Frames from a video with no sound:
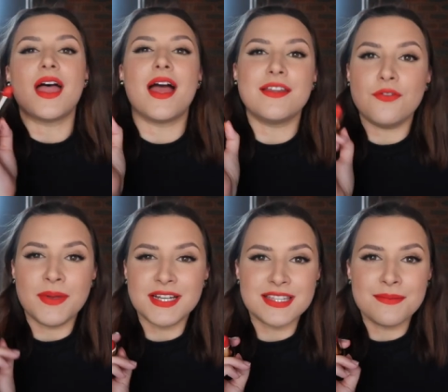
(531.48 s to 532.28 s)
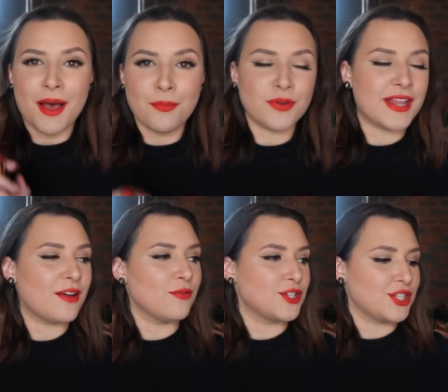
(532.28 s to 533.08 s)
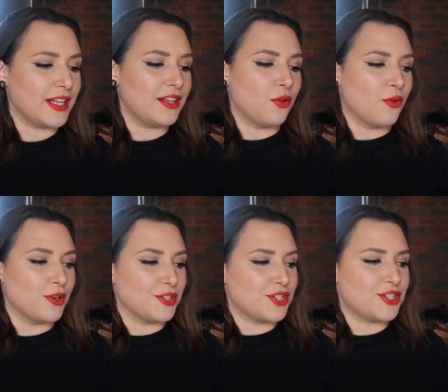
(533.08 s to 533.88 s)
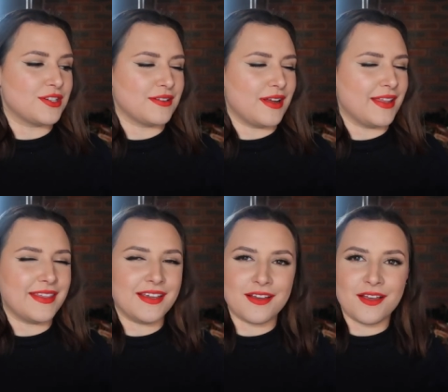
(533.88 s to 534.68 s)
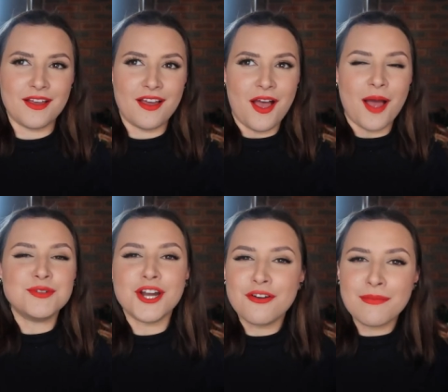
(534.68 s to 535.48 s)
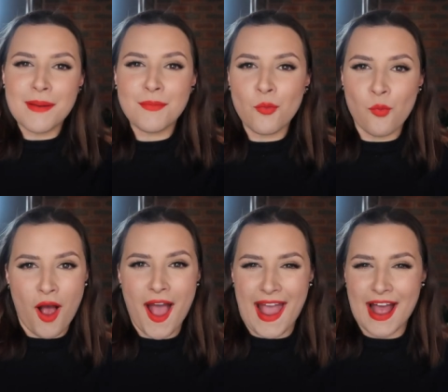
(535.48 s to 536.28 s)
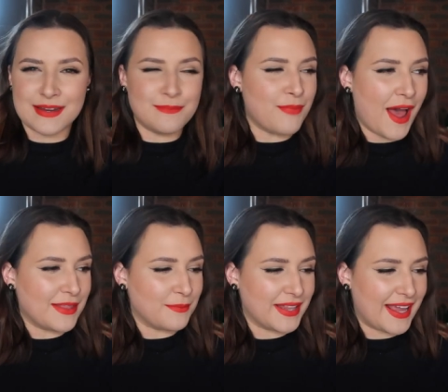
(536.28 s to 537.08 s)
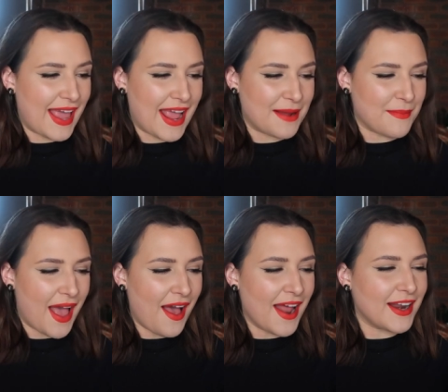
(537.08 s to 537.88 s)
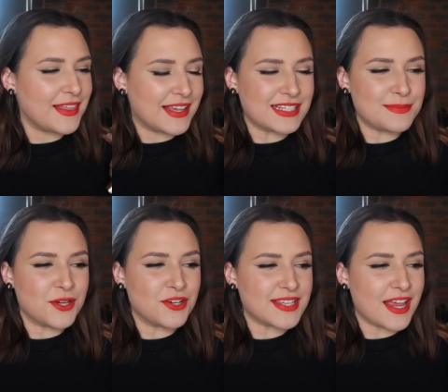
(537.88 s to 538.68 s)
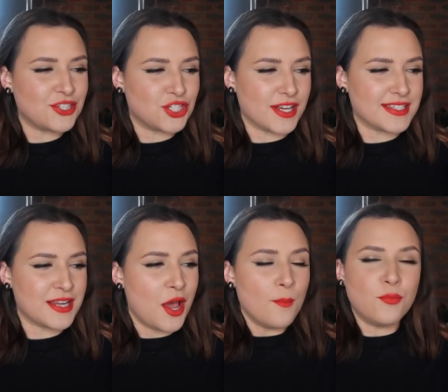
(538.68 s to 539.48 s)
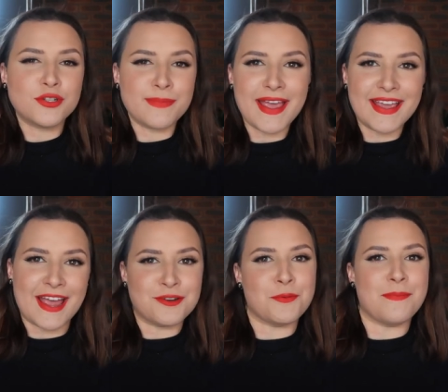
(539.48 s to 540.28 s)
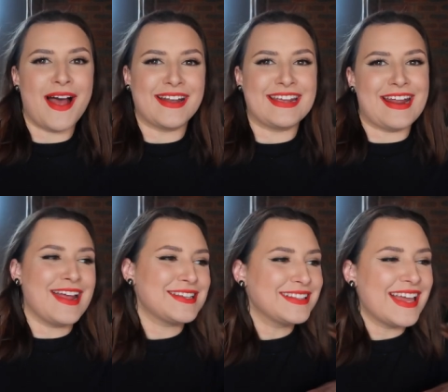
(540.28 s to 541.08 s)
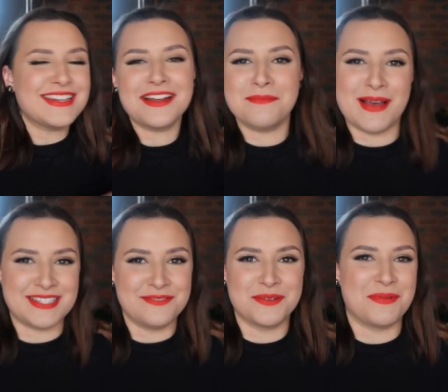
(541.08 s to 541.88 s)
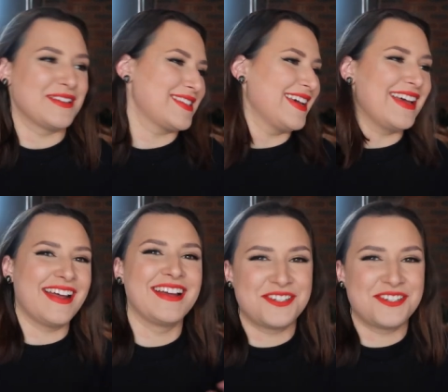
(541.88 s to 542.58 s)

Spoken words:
I never picked them up when they originally launched. I'm trying to remember why I didn't buy them when they came out, and I think it's because I just booked my engagement party and I had to lay down a massive deposit and I